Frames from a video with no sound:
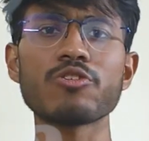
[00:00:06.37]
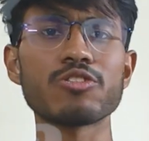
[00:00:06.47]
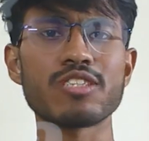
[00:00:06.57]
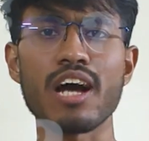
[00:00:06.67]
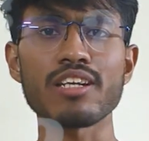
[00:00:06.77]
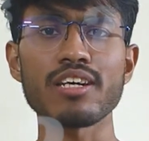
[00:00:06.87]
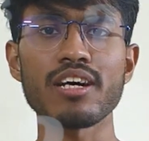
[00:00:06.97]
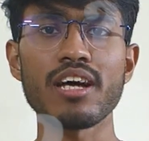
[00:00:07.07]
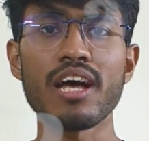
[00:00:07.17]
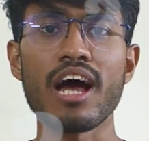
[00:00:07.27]
I should start?
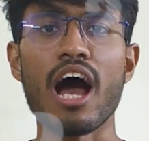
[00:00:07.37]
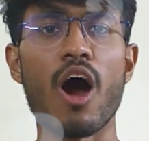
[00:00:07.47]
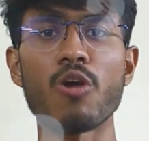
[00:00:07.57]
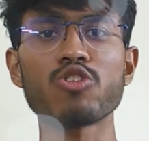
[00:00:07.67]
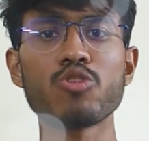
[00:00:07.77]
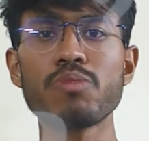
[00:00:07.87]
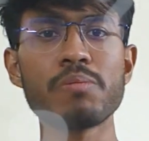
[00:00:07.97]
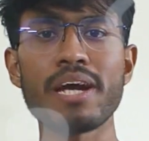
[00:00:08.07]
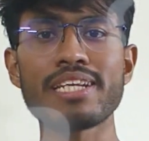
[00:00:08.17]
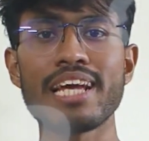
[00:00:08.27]
How should
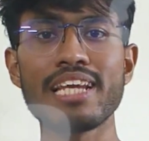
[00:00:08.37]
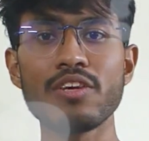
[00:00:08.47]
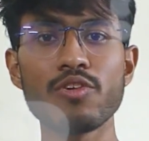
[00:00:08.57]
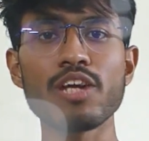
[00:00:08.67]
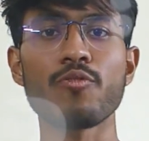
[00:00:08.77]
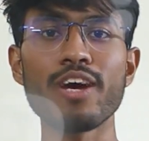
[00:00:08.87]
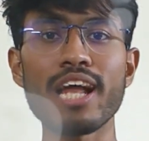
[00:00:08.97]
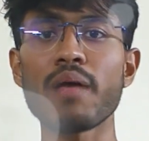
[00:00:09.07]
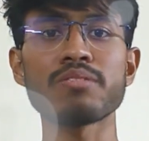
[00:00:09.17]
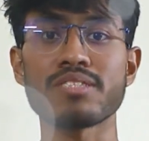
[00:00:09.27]
be my daily routine
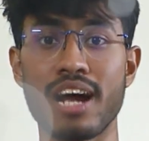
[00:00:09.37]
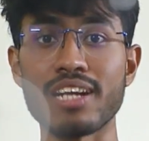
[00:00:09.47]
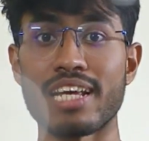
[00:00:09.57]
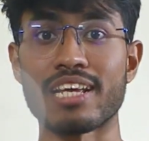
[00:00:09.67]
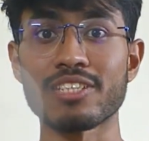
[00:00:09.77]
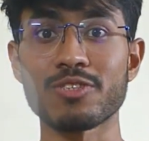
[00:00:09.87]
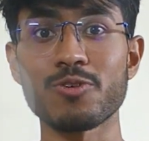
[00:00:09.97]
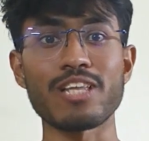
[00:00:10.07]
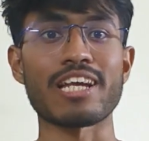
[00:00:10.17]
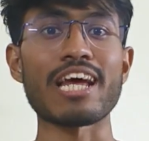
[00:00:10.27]
when I am starting
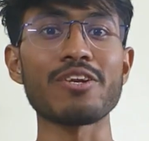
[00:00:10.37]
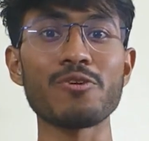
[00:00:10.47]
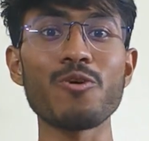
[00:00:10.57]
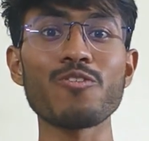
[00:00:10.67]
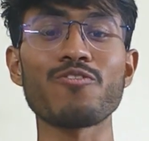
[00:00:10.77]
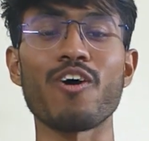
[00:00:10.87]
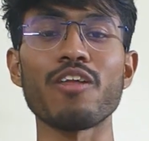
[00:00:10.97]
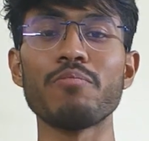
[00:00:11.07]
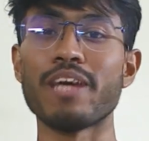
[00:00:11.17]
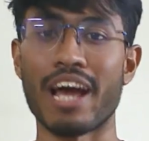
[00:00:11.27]
so that I don't
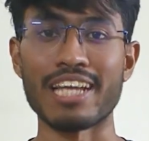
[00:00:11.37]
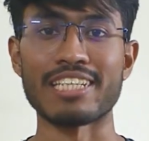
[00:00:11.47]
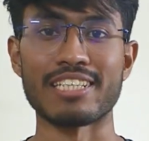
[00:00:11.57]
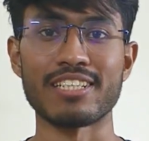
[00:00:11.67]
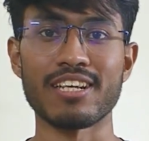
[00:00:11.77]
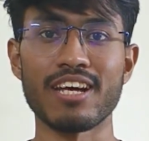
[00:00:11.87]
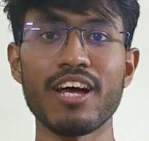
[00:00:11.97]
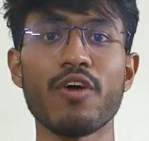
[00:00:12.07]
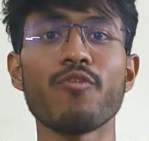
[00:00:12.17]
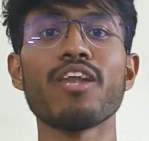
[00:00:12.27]
fall behind?
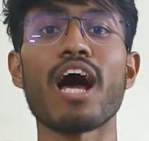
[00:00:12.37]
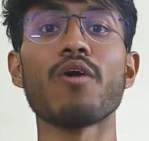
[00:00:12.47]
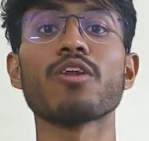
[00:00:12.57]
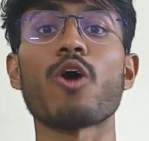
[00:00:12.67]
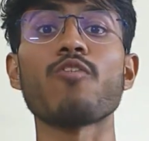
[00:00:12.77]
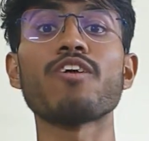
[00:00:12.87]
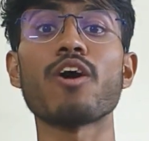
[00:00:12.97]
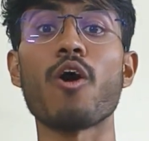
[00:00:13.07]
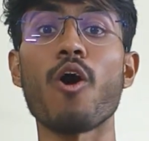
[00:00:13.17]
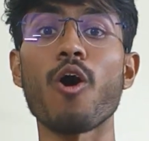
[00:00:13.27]
Well, I will
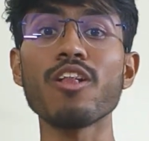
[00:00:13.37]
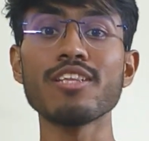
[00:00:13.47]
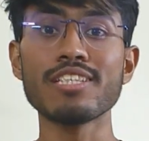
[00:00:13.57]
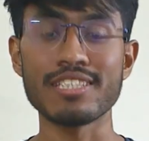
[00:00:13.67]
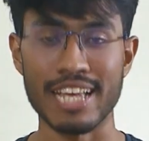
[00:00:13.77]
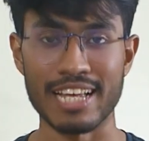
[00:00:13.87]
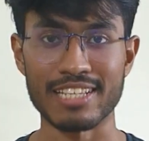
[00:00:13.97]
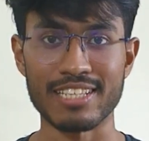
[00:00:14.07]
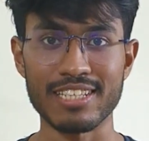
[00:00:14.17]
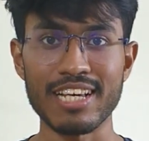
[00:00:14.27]
cover all these
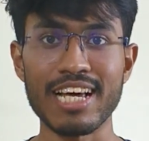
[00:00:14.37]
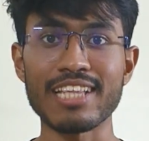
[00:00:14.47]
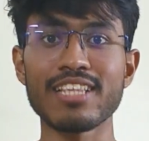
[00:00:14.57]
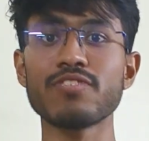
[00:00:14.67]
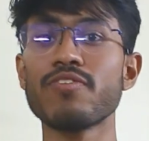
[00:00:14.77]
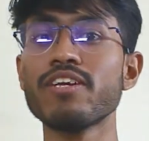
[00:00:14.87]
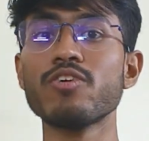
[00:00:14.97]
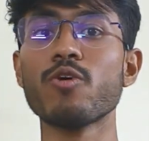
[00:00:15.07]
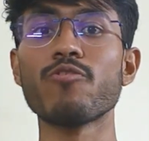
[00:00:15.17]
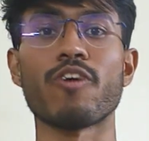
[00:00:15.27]
things in this
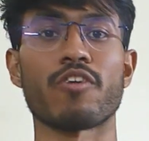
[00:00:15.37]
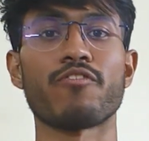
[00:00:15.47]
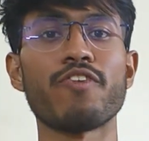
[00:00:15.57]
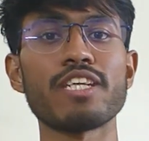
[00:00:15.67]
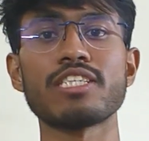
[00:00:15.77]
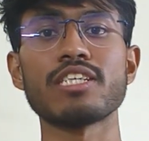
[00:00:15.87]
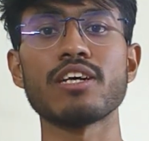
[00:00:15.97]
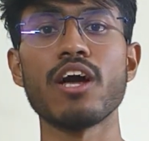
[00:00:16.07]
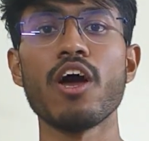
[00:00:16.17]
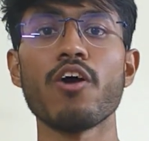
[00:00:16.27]
video for a
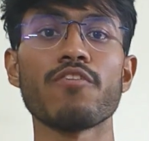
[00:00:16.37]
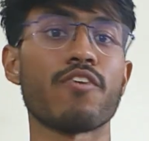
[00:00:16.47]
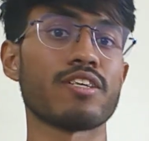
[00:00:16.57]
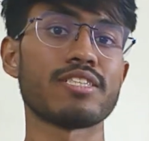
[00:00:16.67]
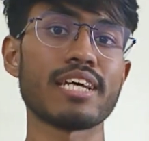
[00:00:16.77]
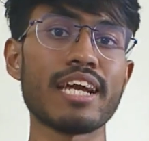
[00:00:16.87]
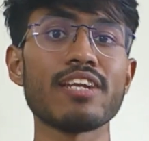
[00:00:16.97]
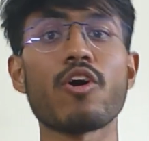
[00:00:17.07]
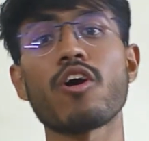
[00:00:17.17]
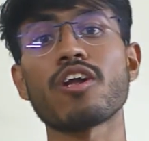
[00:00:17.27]
freshie, for a
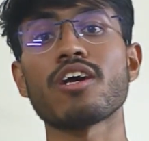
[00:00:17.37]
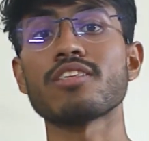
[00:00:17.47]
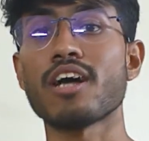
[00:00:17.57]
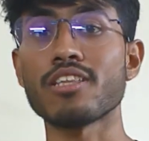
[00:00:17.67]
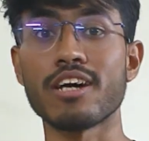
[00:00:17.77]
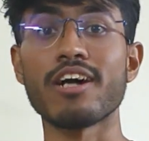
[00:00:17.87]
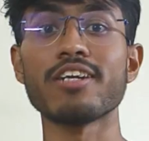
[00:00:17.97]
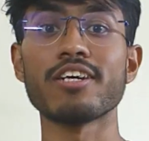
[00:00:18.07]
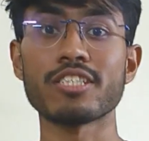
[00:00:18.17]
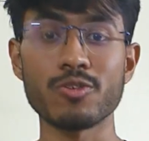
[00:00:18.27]
second or a
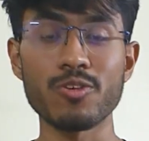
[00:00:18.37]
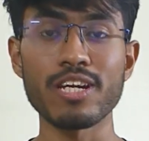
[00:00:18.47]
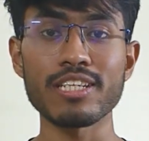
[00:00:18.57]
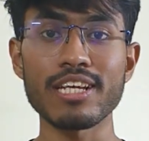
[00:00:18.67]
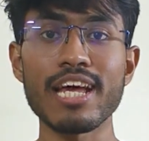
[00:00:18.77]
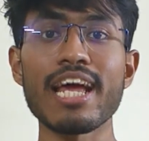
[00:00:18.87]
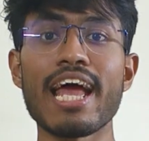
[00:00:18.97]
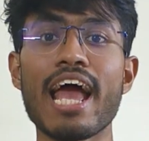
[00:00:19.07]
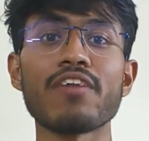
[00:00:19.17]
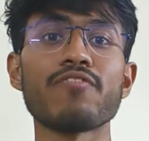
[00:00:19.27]
third year student,
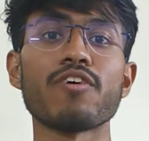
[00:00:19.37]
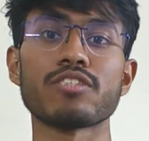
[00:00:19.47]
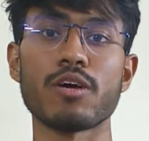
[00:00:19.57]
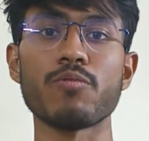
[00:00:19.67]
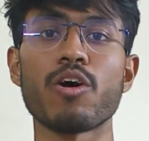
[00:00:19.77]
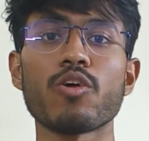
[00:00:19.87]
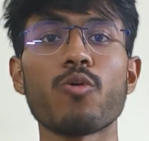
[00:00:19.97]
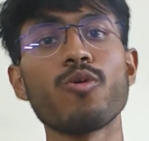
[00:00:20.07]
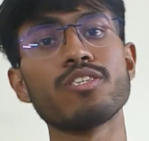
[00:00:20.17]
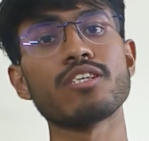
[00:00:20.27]
and for
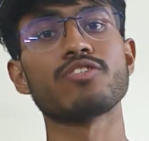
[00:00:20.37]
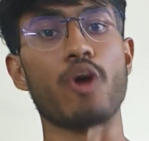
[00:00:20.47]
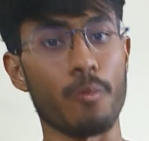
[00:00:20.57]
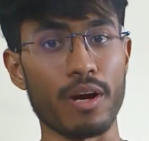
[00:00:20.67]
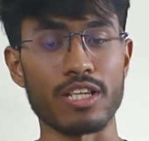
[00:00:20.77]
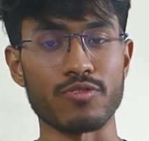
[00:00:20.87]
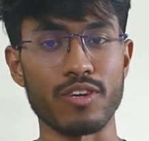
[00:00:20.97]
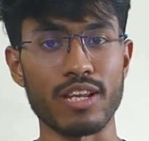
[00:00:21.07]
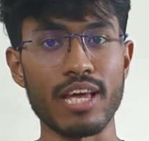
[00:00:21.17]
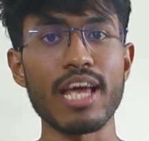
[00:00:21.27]
someone who is a dropper as
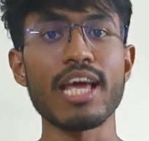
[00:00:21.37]
well.